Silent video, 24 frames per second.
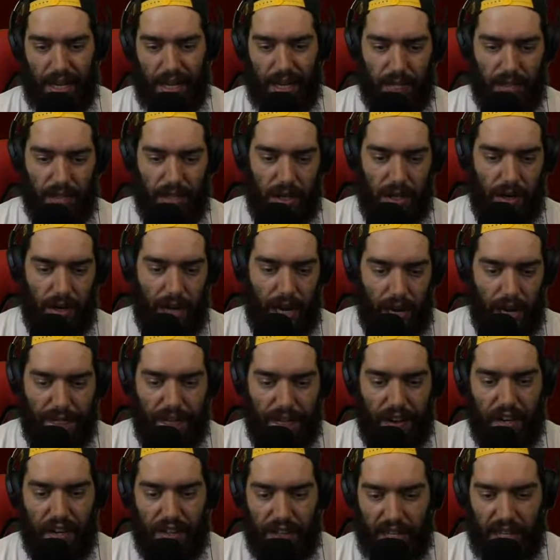So I
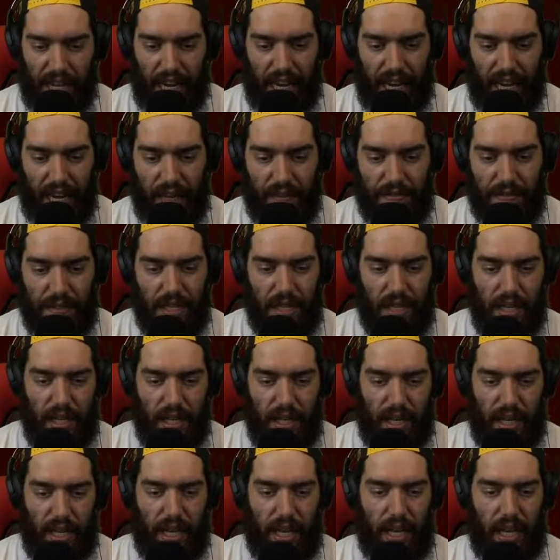finally caved
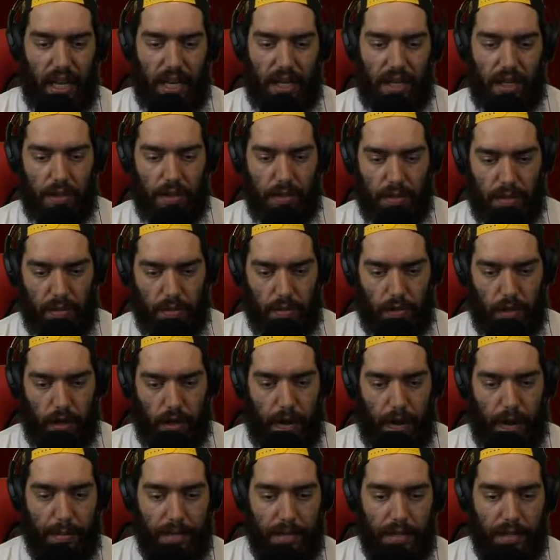and used some
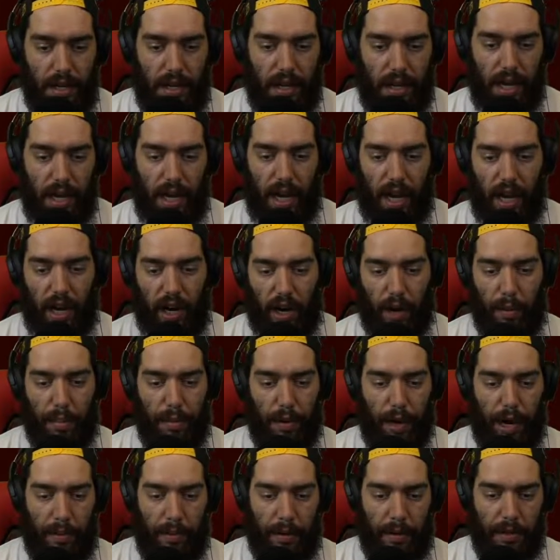traps. Our
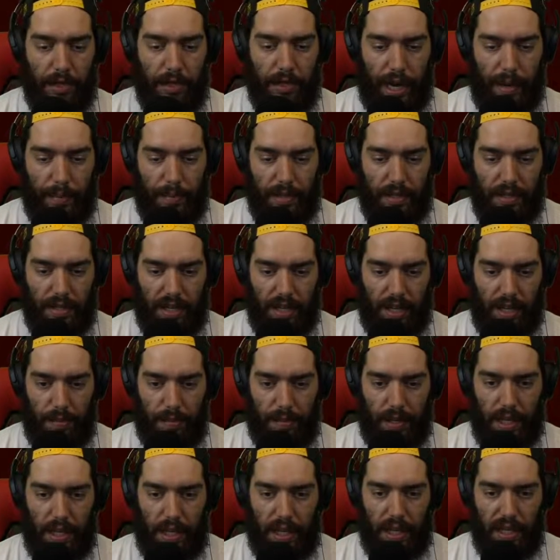primary trap is going to
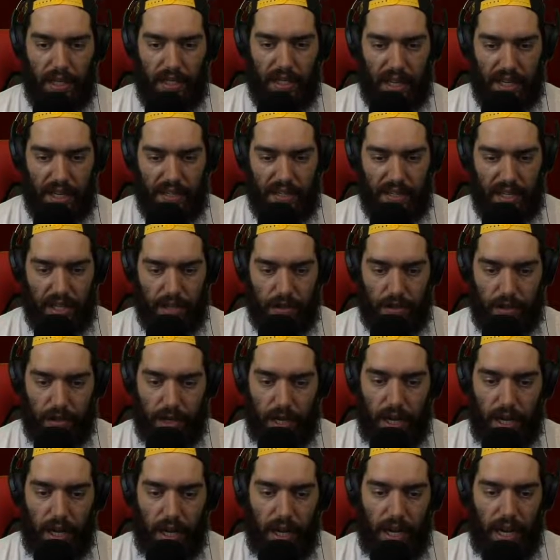be Death
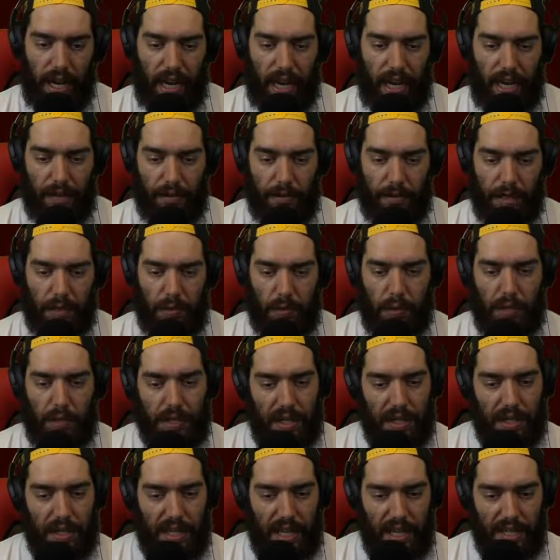Sentry, and the reason we're
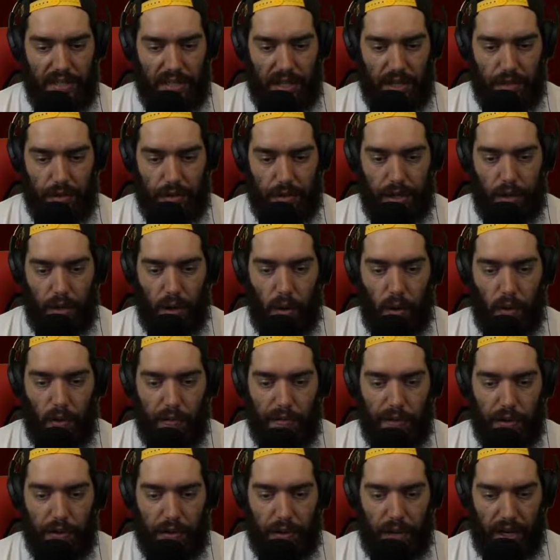using Death Sentry
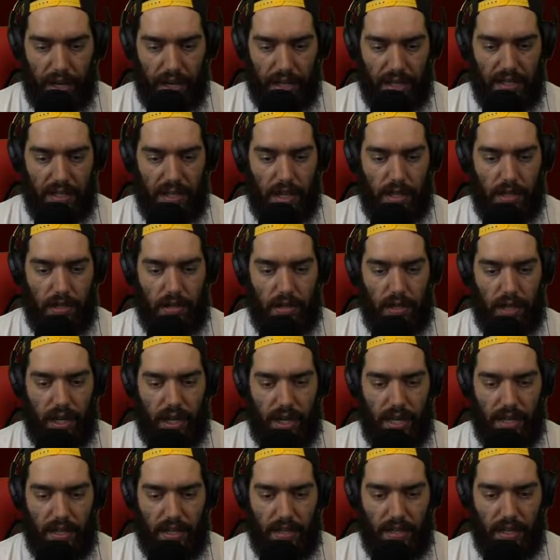over Lightning Sentry
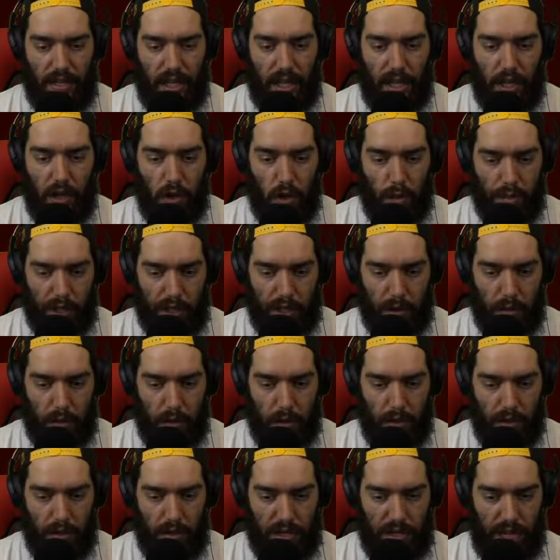is the corpse
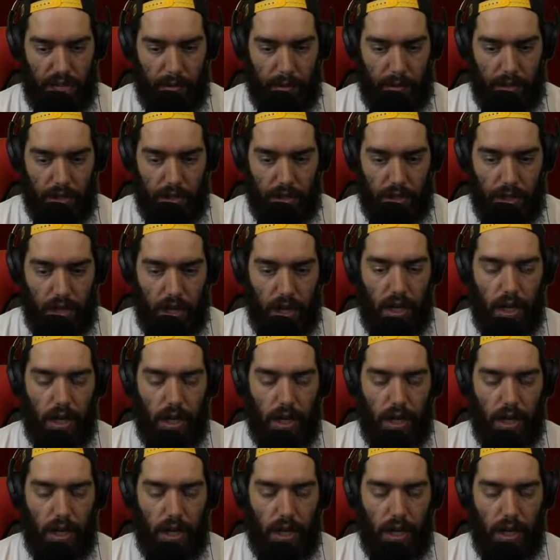explosion damage.